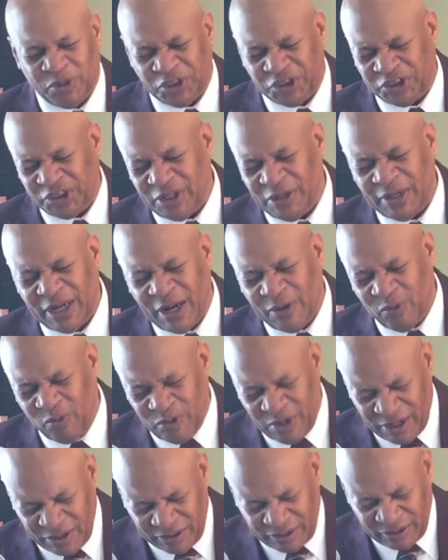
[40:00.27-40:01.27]
we shall not
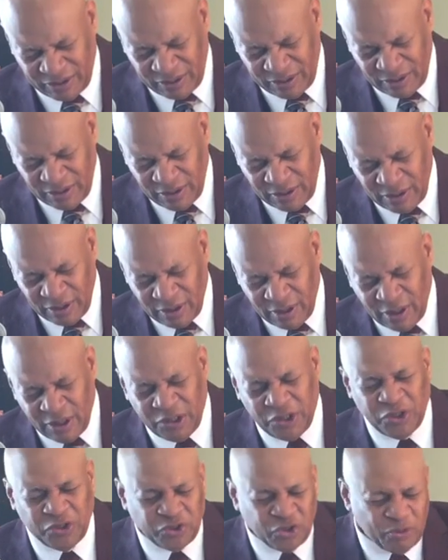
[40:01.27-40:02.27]
want.
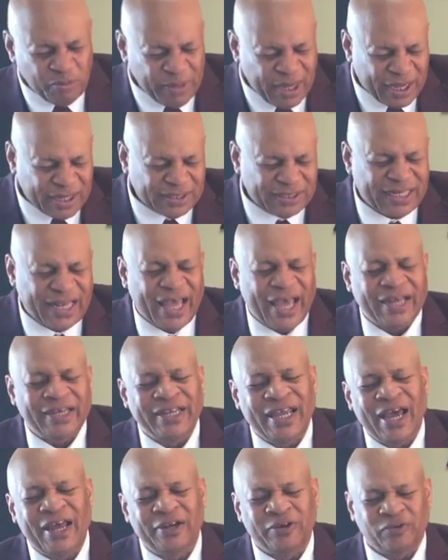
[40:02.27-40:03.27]
You do make us lie
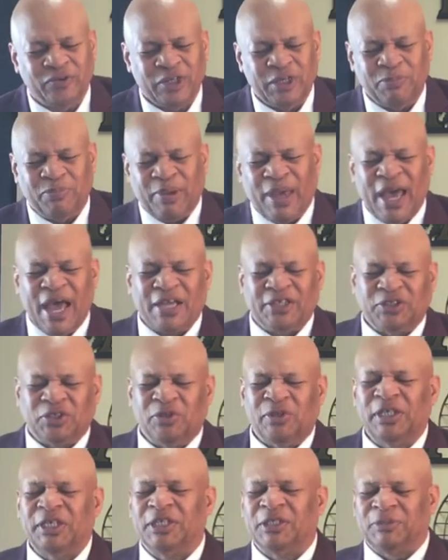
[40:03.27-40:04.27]
down and bring pasture. You
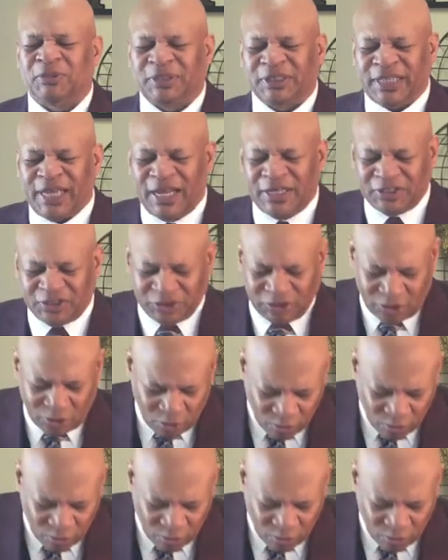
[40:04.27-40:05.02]
lead us beside the still